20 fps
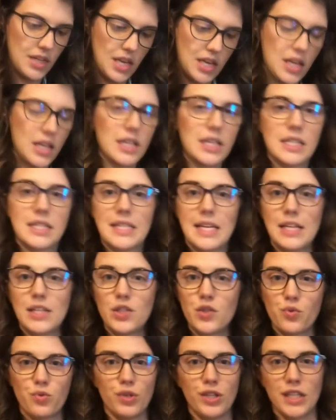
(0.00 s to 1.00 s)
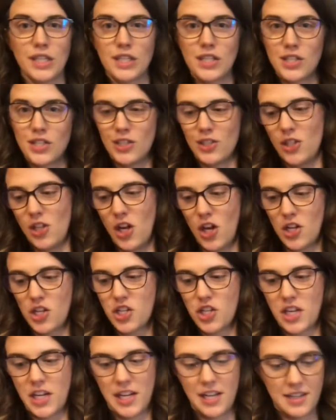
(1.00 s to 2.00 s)
It sounds really
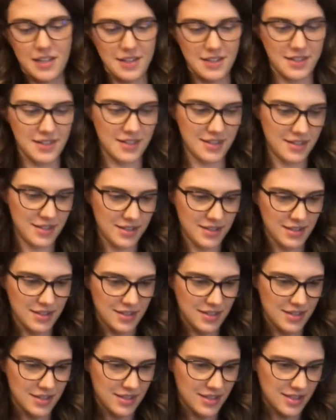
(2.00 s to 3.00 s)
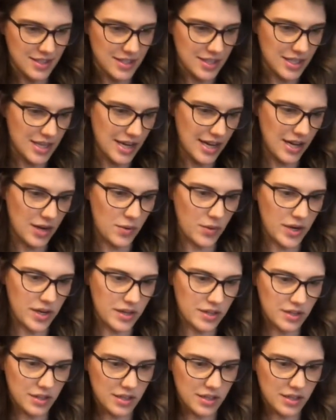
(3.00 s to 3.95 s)
sloshy. It's kind of weird.